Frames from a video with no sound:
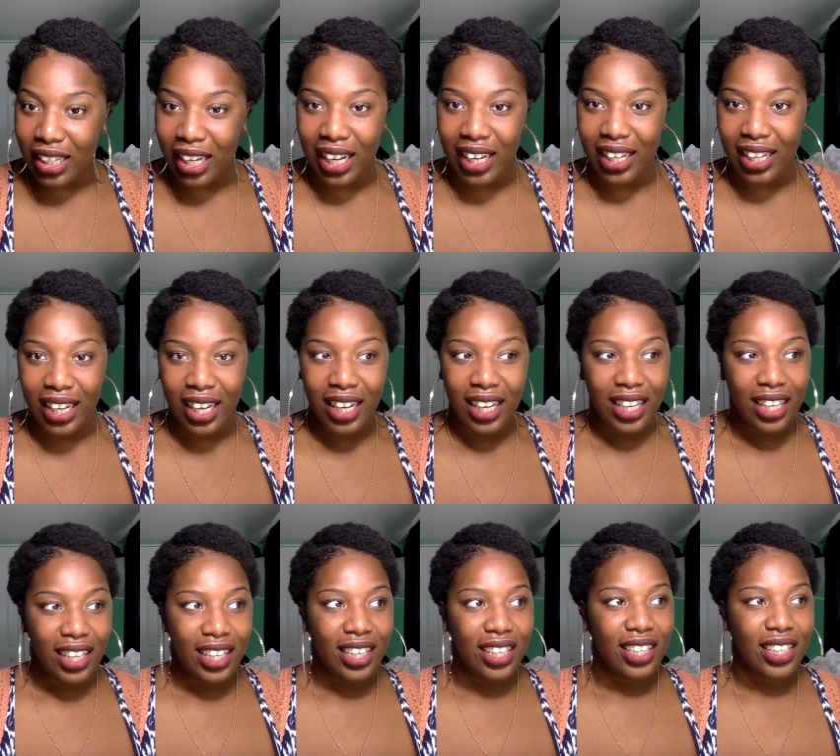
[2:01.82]
Like
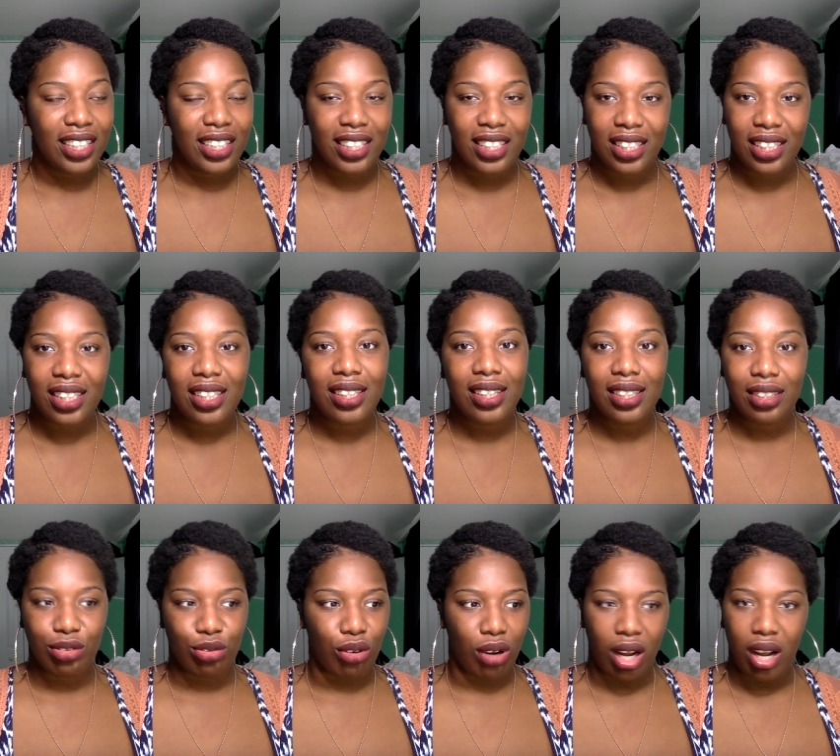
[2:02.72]

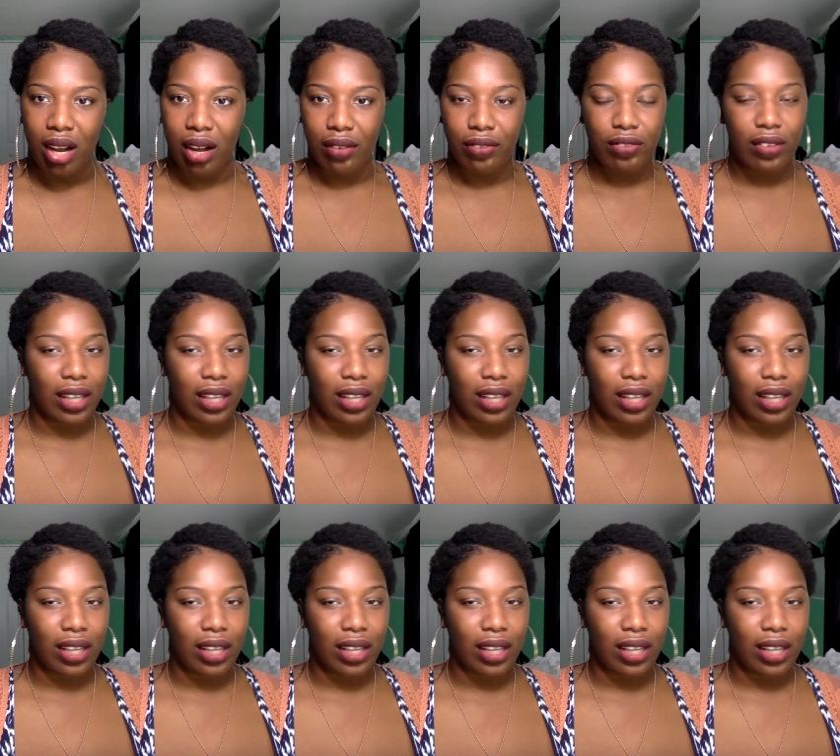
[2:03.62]
it's rough.